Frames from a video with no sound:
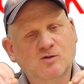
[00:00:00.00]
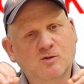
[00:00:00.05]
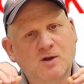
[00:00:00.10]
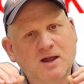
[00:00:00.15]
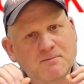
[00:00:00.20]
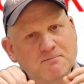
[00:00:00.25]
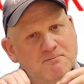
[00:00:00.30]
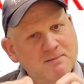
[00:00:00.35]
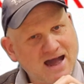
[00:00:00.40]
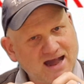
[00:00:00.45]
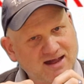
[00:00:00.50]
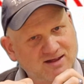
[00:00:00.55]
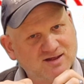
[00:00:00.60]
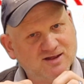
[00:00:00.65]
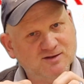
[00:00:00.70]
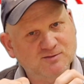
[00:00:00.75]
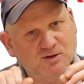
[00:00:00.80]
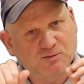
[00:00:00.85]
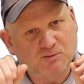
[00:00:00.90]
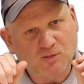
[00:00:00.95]
to a
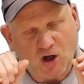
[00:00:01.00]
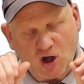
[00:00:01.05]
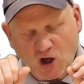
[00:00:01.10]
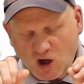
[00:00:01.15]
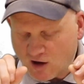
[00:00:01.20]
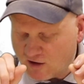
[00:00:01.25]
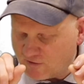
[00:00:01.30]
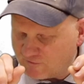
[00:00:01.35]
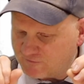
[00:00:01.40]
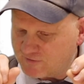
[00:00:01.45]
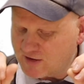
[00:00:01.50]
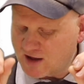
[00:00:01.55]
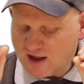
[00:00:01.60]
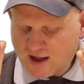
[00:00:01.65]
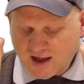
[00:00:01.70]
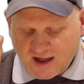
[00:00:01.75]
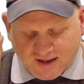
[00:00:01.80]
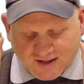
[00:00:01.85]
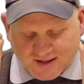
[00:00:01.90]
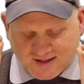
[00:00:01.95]
maximum of
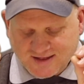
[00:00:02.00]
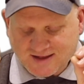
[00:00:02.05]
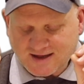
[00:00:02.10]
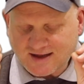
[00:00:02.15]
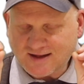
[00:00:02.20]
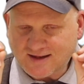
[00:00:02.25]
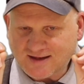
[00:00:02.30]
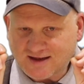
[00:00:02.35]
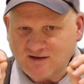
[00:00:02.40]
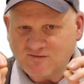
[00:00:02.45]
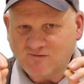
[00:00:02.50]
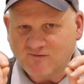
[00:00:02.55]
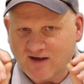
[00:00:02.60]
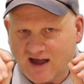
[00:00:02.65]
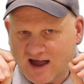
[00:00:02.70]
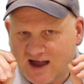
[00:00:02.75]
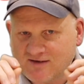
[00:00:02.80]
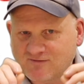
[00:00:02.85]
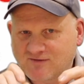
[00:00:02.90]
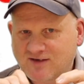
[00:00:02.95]

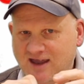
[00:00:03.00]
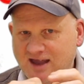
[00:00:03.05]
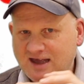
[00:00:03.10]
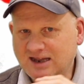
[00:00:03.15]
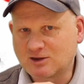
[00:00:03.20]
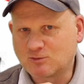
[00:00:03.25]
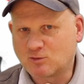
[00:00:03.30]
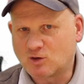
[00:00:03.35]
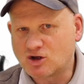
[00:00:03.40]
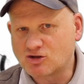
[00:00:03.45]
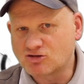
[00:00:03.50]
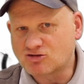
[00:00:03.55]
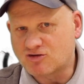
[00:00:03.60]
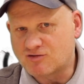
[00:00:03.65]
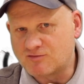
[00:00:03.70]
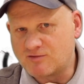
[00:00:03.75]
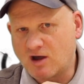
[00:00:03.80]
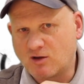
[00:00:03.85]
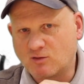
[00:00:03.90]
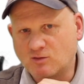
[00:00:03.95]
65 kilowatts
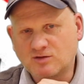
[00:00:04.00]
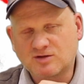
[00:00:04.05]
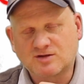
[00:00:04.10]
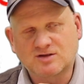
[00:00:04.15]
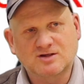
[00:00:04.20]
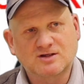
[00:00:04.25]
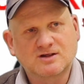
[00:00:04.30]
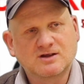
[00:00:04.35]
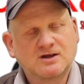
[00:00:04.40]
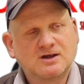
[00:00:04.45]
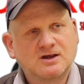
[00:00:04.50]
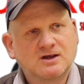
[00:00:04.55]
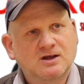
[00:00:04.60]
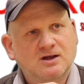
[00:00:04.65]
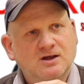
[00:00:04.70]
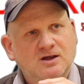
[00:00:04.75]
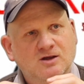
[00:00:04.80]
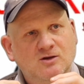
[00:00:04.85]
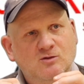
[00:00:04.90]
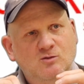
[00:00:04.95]
gross,
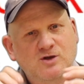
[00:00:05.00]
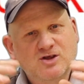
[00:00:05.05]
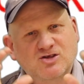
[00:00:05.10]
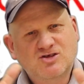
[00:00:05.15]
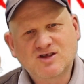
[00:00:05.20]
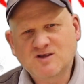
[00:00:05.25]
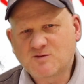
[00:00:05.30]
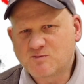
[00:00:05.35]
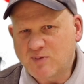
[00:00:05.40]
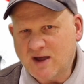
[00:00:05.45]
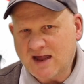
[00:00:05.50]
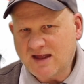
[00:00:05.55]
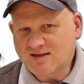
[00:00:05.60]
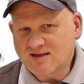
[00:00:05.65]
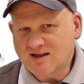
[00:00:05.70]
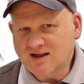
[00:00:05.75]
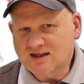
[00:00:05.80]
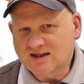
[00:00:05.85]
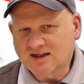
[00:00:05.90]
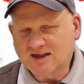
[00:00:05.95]
which is
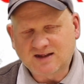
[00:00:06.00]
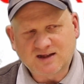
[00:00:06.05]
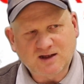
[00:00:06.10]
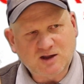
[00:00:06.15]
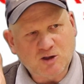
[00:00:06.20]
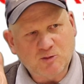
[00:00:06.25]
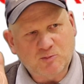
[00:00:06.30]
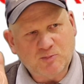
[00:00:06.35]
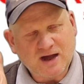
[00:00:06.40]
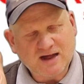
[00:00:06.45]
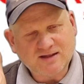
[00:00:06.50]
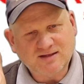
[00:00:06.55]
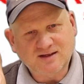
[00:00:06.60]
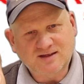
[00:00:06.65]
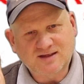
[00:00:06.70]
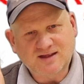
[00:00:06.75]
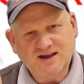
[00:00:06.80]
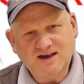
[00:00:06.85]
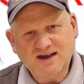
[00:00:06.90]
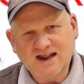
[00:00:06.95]
basically the
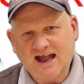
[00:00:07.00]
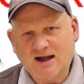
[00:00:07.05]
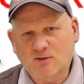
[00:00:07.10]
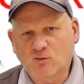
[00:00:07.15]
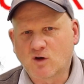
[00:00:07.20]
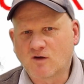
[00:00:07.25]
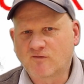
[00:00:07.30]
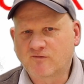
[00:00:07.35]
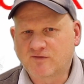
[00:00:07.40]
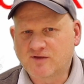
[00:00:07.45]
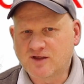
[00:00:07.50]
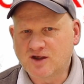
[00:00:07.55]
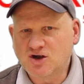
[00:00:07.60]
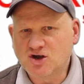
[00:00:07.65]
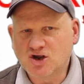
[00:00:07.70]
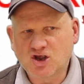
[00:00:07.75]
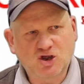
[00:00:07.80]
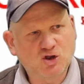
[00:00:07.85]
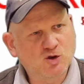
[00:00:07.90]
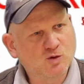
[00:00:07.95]
capacity now of the
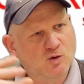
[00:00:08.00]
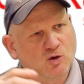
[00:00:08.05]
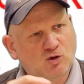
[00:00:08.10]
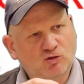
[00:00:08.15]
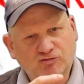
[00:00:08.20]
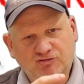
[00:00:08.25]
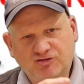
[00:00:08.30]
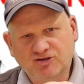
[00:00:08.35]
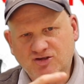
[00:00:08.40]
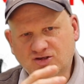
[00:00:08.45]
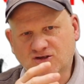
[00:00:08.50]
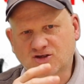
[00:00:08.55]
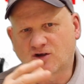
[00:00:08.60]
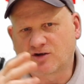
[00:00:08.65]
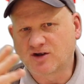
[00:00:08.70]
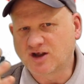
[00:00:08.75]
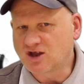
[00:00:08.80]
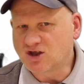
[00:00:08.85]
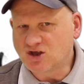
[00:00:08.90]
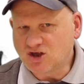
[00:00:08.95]
new
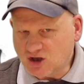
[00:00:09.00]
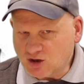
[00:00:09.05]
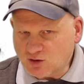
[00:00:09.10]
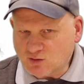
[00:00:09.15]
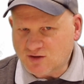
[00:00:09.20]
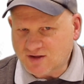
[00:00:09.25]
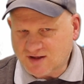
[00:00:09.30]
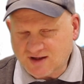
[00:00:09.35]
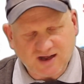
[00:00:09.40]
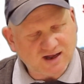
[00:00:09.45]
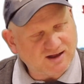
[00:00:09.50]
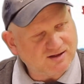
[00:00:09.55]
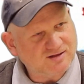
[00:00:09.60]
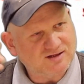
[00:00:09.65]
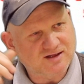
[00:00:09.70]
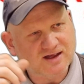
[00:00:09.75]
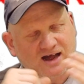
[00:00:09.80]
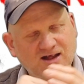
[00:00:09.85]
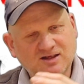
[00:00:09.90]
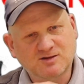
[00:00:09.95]
ultrasonic
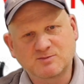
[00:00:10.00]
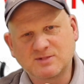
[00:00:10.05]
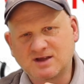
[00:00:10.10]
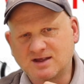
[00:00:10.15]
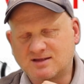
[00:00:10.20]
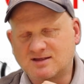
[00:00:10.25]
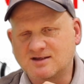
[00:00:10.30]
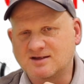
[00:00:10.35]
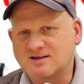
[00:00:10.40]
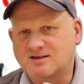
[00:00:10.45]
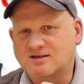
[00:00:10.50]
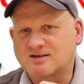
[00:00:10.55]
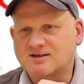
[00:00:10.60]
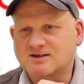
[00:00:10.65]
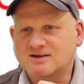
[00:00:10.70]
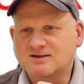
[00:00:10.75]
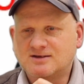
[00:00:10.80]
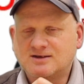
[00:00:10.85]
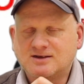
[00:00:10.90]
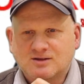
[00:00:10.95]
U6 gas
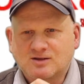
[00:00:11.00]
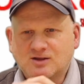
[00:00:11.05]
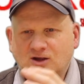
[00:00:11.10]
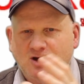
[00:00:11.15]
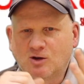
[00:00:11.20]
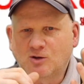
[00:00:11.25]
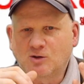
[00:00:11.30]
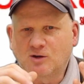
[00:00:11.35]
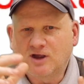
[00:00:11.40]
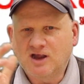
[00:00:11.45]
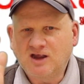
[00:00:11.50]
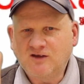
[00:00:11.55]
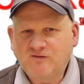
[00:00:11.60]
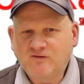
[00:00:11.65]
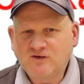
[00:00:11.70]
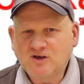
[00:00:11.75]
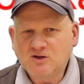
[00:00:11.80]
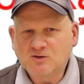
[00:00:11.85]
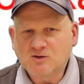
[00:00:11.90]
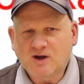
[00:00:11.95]
meters. So
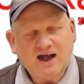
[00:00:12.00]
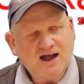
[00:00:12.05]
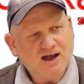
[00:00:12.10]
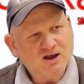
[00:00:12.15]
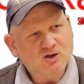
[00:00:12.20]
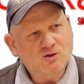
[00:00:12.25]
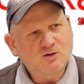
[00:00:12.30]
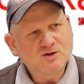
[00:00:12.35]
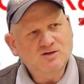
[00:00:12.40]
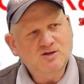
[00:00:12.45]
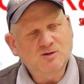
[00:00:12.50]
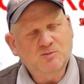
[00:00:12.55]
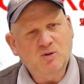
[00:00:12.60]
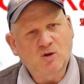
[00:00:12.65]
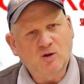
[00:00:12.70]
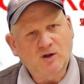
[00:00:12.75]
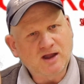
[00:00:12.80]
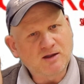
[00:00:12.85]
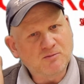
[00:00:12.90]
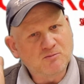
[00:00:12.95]
if you are going to
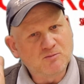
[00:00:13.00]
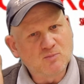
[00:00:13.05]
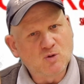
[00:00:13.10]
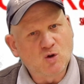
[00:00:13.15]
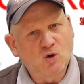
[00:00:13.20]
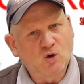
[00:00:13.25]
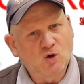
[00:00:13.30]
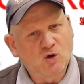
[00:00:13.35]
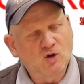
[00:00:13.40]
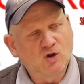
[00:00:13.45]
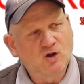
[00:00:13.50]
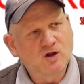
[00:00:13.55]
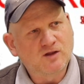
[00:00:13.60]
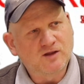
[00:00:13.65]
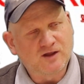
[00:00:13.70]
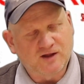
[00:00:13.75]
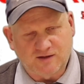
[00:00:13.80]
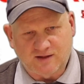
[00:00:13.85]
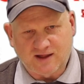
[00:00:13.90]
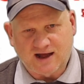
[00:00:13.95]
put in more
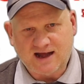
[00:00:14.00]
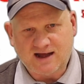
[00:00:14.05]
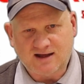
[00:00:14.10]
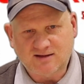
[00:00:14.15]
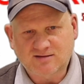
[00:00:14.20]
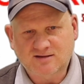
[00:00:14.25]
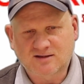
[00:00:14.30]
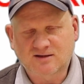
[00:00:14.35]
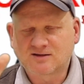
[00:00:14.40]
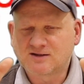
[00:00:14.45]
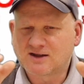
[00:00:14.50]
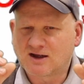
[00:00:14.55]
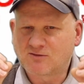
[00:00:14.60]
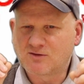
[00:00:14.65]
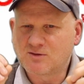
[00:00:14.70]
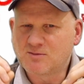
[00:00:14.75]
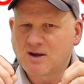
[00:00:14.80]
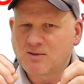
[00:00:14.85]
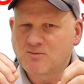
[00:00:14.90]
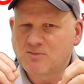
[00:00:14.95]
than that, now
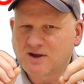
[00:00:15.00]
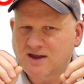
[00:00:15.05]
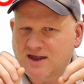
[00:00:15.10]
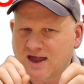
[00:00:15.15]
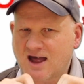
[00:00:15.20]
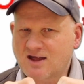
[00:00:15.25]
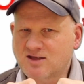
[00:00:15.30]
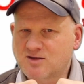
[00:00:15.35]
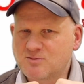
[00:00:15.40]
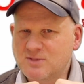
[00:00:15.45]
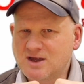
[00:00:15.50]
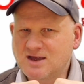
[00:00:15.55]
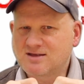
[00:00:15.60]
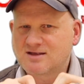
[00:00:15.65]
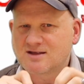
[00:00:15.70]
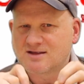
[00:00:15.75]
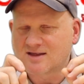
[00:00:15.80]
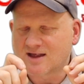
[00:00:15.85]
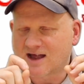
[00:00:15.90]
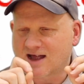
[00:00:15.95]
remember, gas
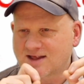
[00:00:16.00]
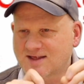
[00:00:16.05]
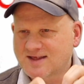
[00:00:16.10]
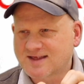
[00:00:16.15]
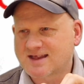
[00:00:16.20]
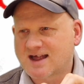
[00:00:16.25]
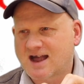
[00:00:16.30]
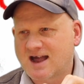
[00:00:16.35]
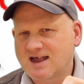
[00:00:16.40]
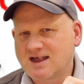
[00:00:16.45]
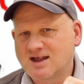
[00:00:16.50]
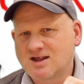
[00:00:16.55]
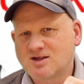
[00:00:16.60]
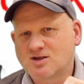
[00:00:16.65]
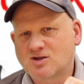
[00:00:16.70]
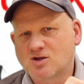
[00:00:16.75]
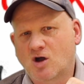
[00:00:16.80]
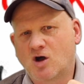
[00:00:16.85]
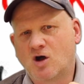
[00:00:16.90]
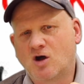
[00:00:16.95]
meters are
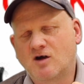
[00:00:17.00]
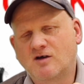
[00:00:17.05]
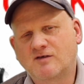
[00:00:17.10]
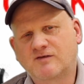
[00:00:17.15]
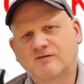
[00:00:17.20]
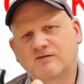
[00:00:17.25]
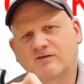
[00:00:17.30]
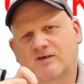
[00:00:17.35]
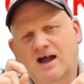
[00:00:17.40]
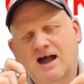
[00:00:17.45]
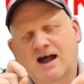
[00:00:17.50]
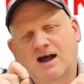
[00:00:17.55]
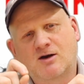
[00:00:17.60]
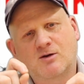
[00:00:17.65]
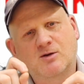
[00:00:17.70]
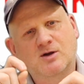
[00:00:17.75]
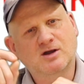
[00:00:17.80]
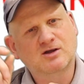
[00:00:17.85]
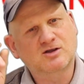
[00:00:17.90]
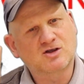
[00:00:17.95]
sized off
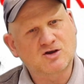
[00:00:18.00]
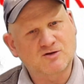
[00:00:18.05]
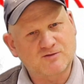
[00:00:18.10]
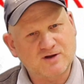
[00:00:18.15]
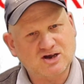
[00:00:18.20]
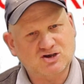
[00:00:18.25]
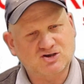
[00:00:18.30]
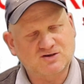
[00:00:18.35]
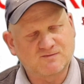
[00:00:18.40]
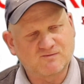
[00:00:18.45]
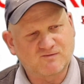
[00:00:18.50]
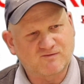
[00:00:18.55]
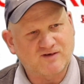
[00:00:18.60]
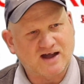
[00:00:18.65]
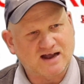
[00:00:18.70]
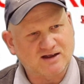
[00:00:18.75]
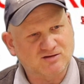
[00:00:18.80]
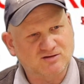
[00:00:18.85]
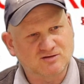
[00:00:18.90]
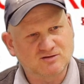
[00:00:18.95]
our correction
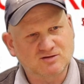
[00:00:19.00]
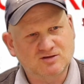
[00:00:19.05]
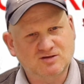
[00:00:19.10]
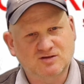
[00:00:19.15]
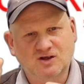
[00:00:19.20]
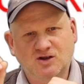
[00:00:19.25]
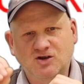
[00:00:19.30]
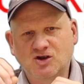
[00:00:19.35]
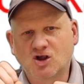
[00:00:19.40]
factors, they're